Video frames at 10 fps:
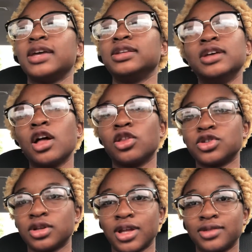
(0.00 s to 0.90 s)

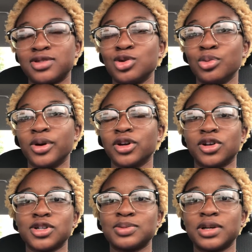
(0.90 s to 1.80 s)
$80 on like 2 burgers